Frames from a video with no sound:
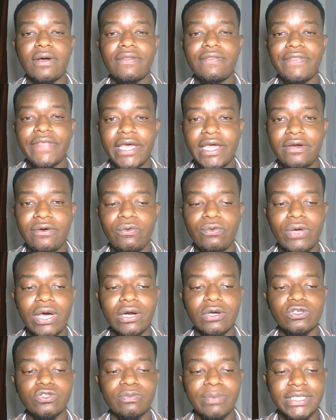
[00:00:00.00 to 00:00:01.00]
then we are
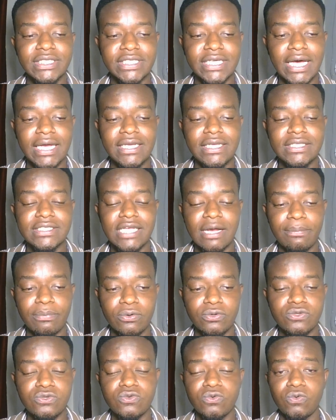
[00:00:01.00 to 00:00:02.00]
automatically
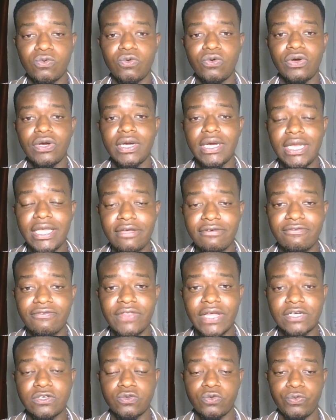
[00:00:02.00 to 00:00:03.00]
supposed to leave
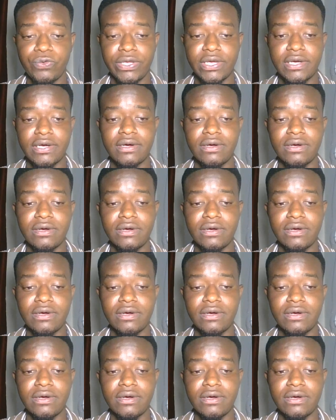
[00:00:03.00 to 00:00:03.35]
that week.